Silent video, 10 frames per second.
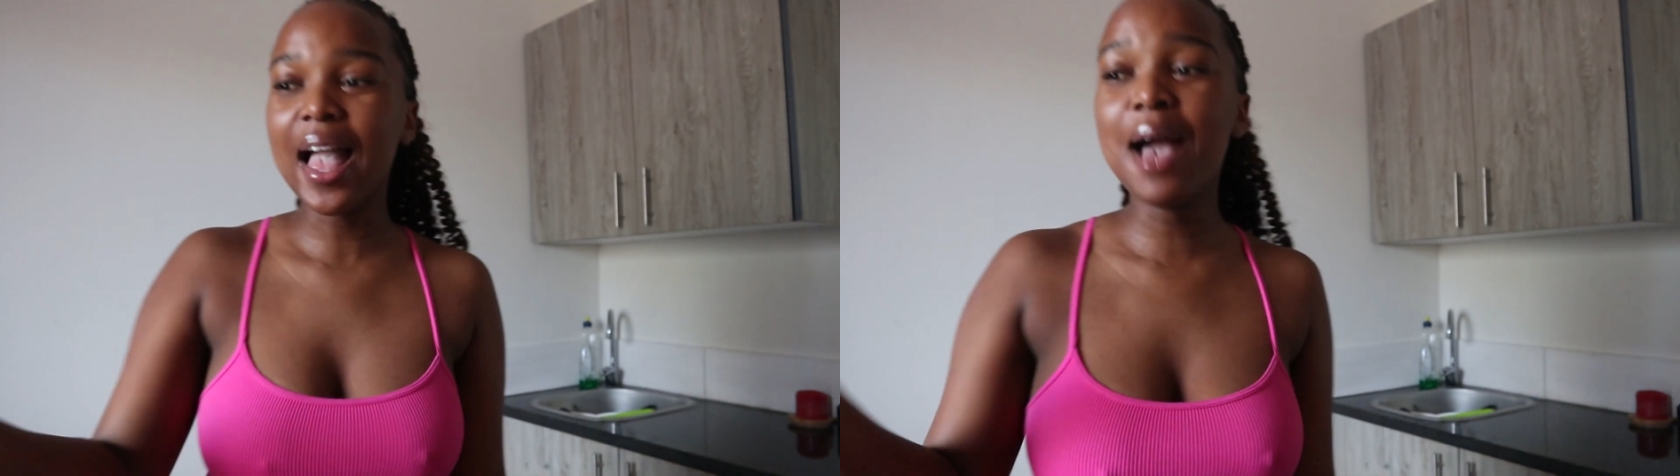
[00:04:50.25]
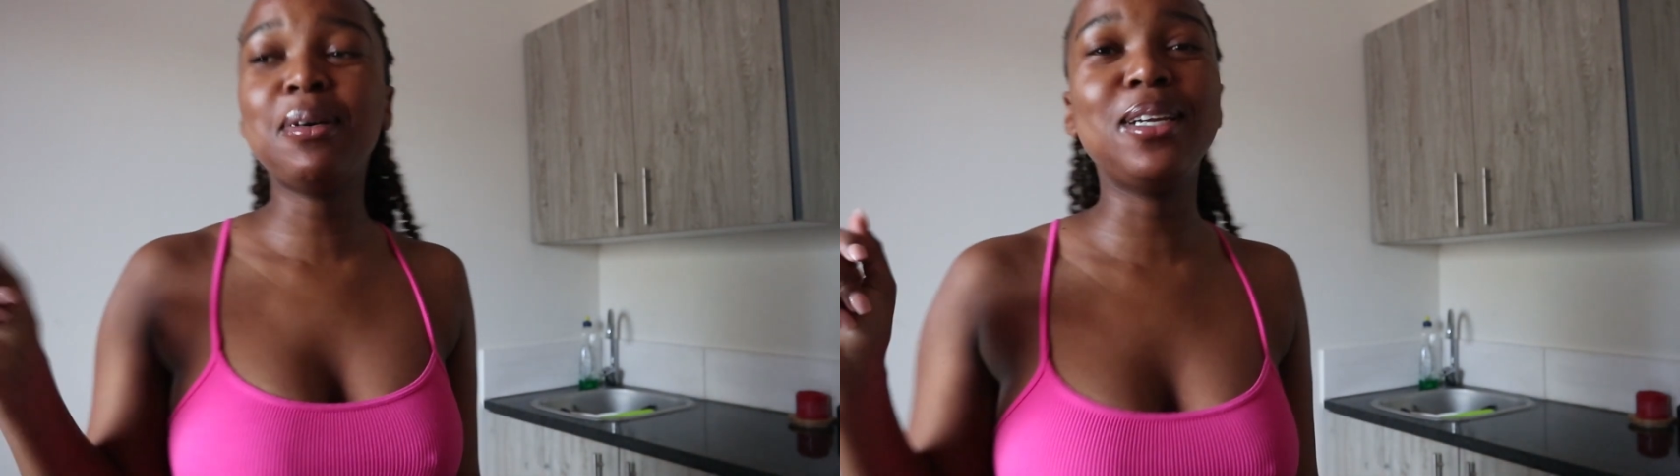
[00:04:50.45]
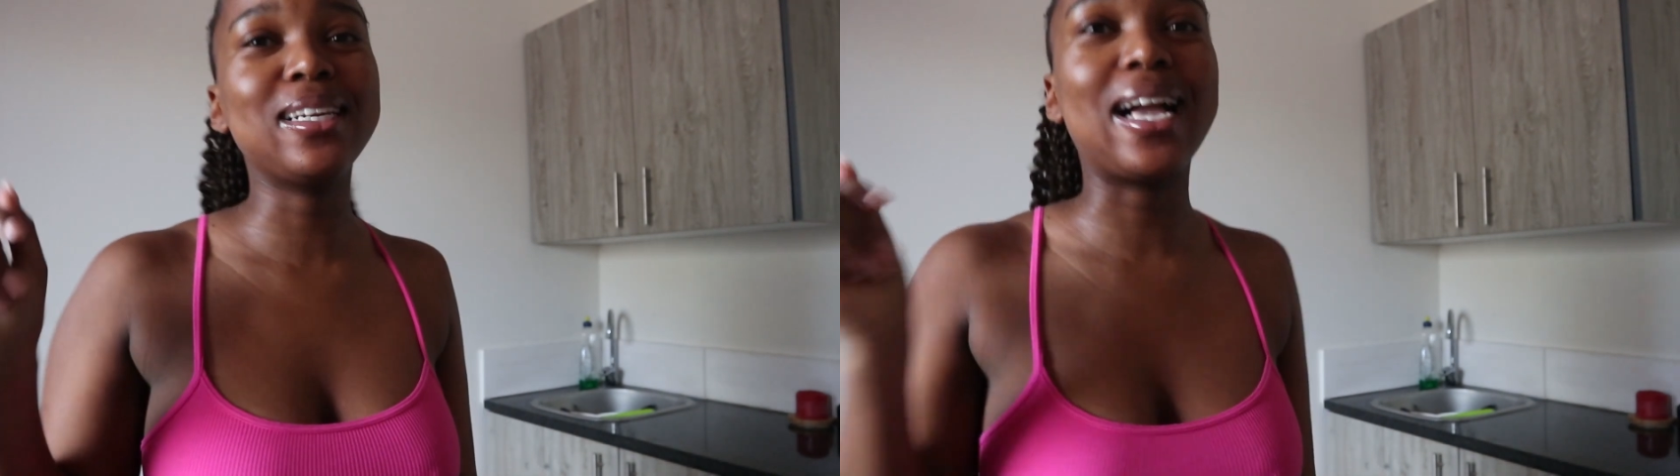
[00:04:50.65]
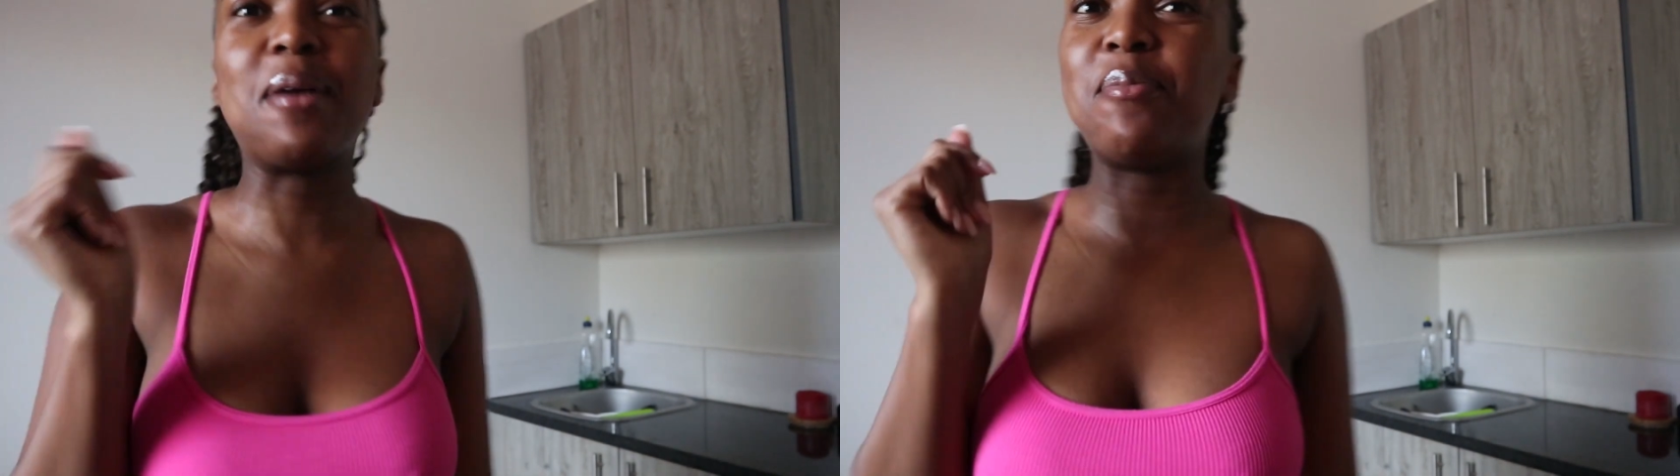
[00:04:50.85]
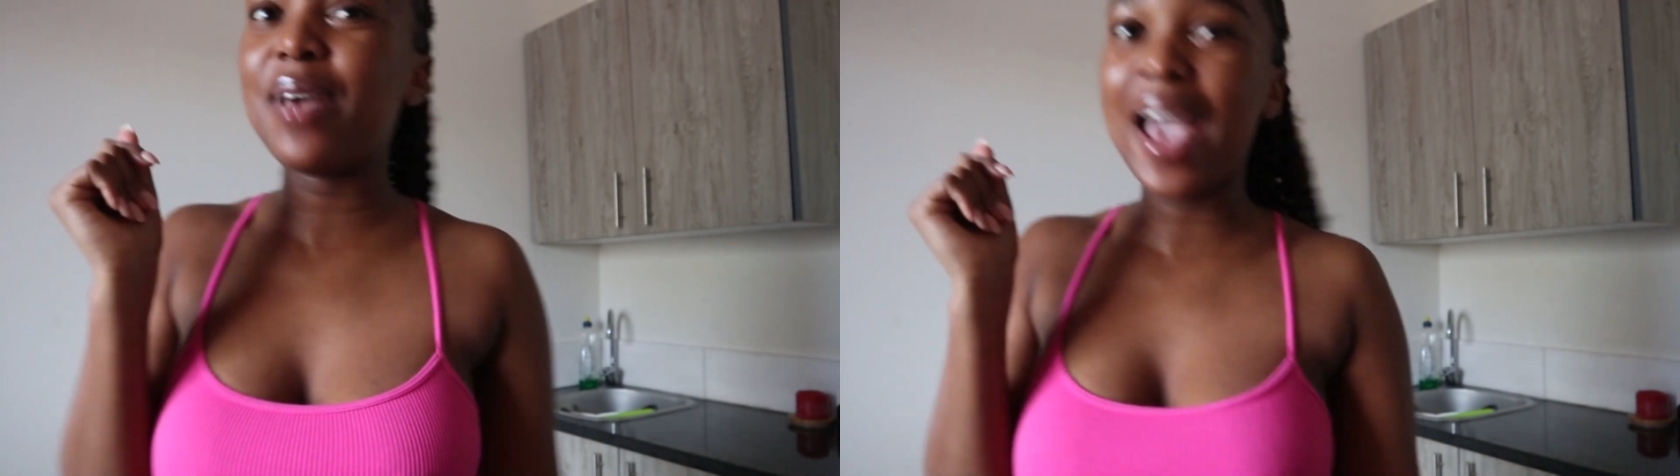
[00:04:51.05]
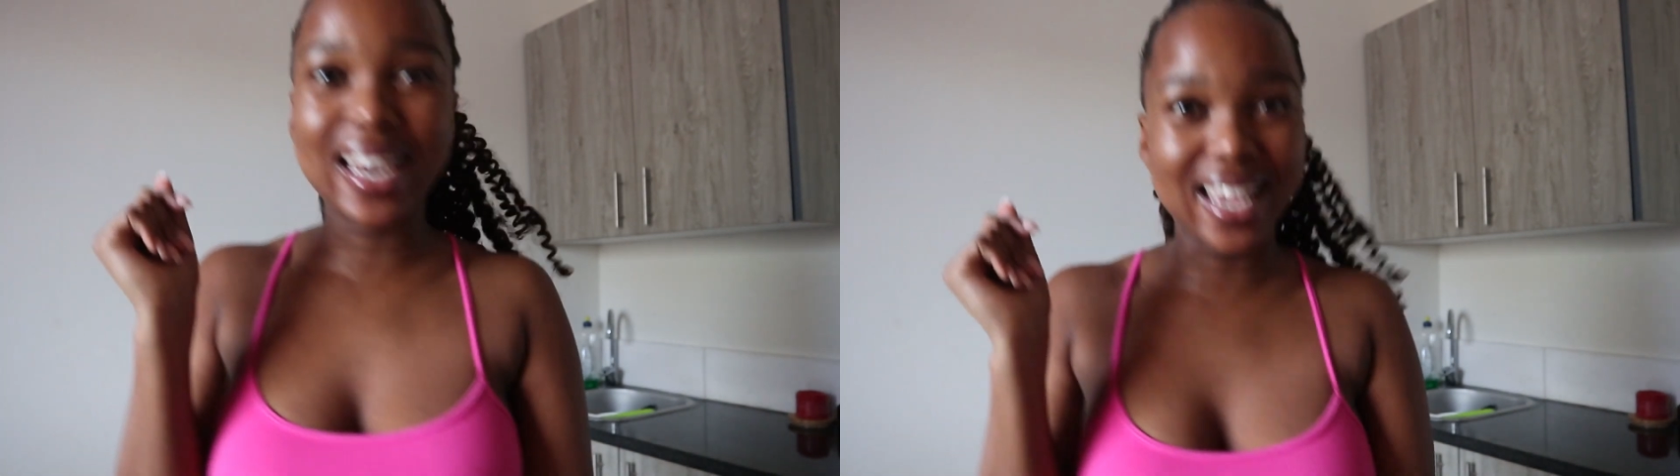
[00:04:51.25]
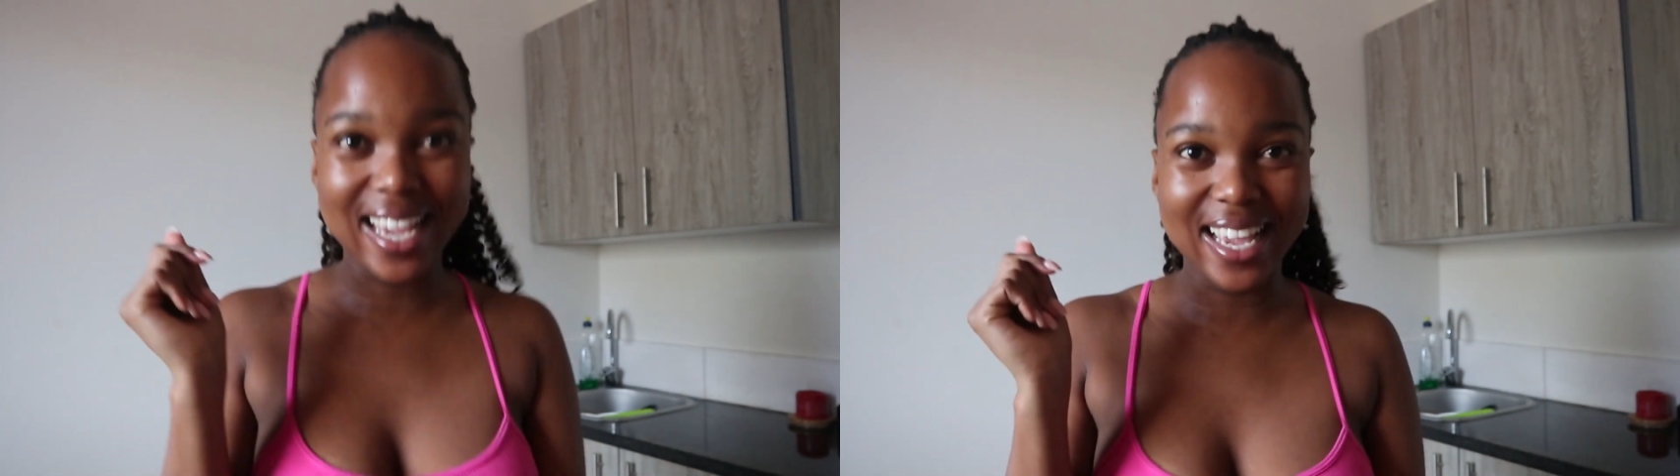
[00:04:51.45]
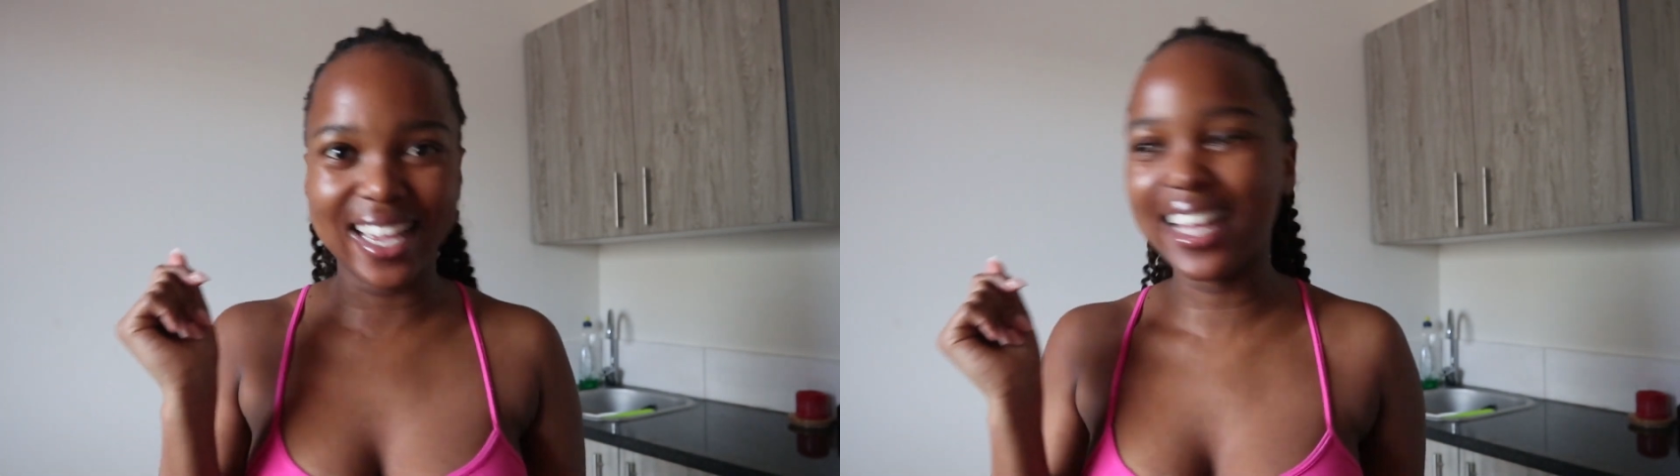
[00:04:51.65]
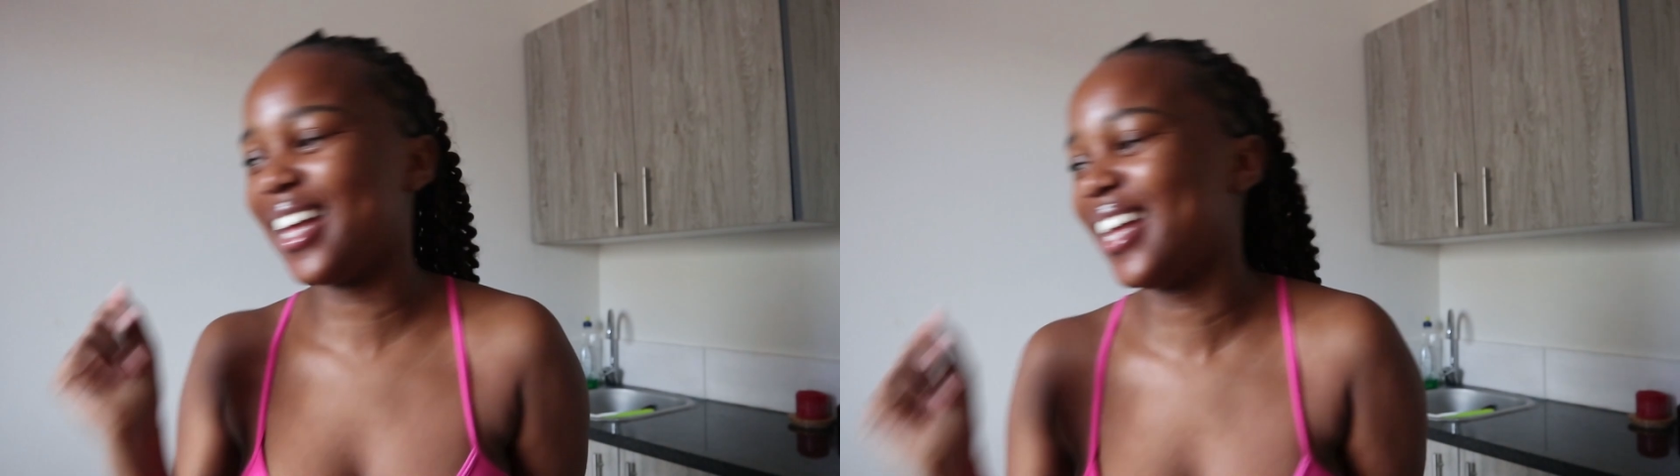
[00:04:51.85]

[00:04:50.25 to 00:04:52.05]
I'm gonna look like a baddie.